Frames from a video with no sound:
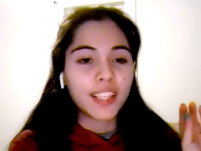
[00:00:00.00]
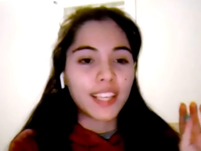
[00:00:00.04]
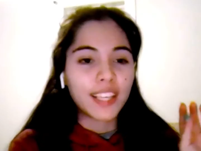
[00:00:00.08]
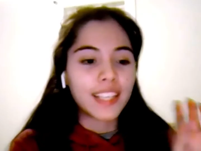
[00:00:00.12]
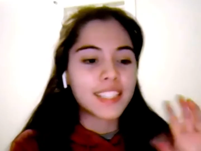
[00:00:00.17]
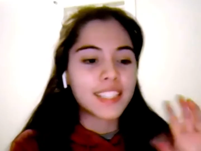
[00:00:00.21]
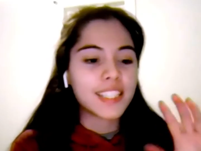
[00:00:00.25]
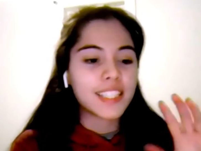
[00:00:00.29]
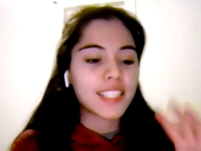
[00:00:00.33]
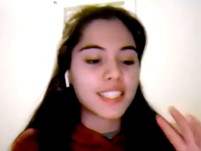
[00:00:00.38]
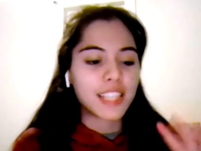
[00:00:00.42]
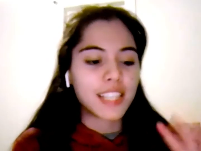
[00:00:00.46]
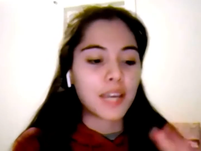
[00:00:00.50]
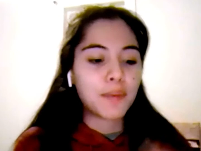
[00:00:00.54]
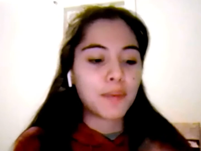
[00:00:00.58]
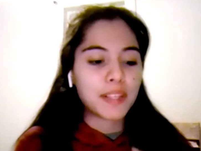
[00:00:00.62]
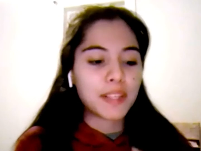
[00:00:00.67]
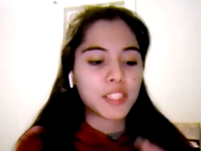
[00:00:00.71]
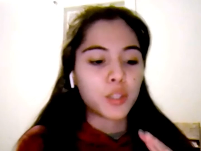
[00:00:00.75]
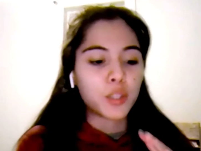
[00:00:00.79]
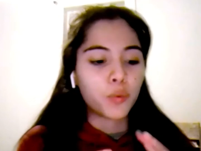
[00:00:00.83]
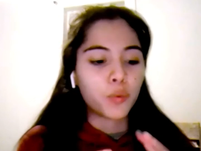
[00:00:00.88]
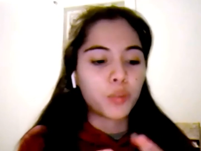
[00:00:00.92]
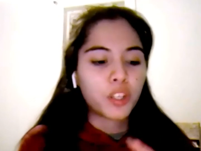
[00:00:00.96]
is the same
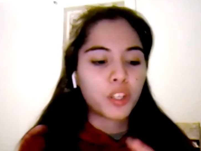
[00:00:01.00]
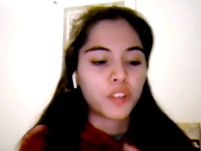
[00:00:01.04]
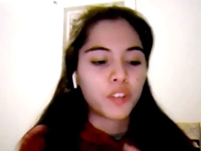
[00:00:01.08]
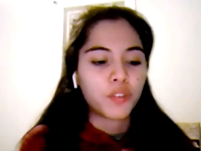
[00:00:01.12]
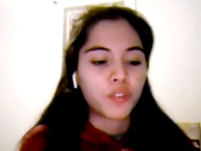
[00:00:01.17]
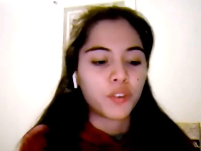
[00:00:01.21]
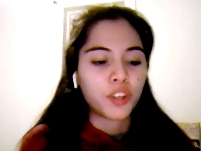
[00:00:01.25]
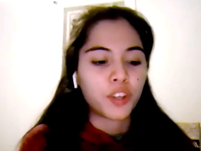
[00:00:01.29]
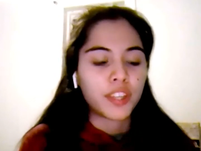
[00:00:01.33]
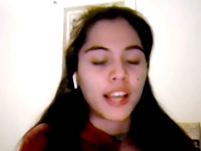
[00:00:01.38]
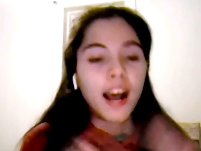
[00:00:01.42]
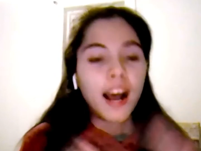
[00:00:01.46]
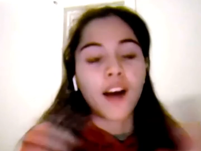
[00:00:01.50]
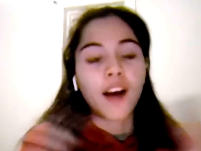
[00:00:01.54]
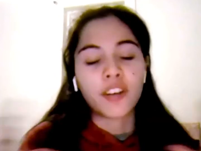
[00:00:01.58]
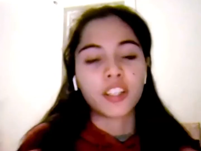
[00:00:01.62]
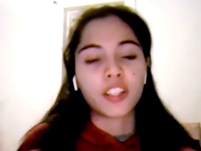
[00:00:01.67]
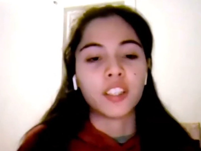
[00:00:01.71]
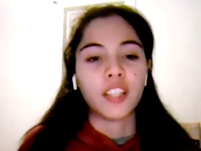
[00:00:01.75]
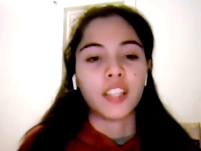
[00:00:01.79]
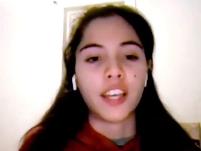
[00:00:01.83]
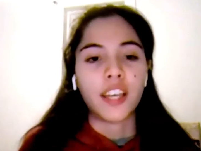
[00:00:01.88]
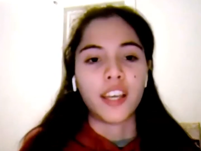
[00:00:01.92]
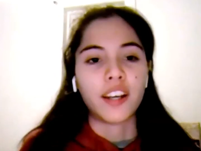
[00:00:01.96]
as the word for the outer
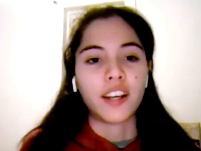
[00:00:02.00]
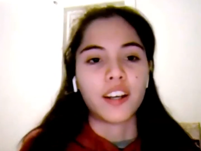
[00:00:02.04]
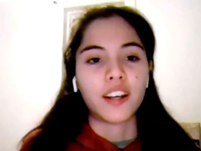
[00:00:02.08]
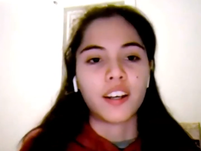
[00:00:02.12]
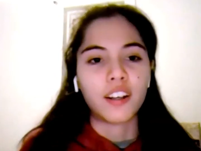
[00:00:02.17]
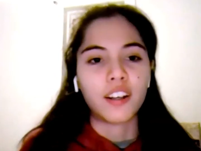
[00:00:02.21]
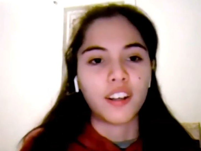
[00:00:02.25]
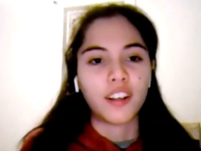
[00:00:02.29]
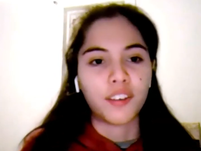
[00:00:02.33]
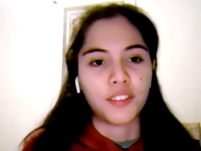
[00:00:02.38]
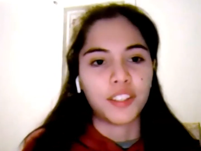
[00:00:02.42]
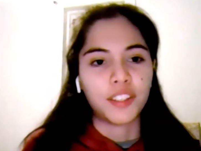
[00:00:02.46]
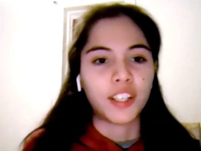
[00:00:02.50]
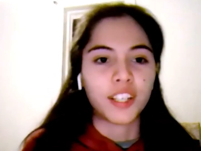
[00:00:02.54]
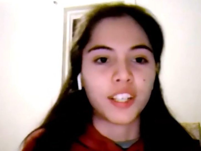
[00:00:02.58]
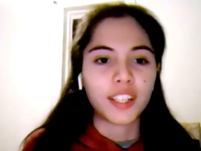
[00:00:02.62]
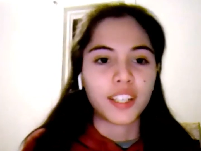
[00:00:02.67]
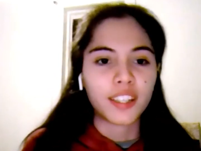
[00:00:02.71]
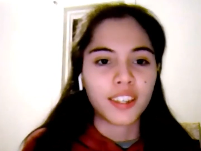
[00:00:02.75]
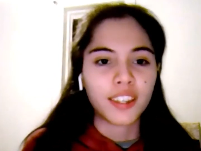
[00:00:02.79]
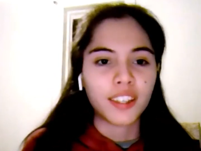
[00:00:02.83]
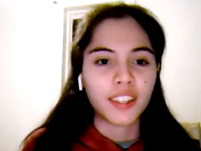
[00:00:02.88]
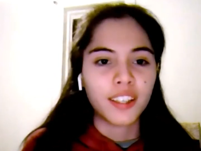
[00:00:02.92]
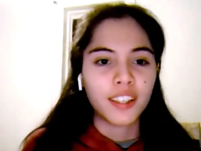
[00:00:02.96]
layer of the
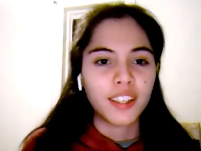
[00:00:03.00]
earth.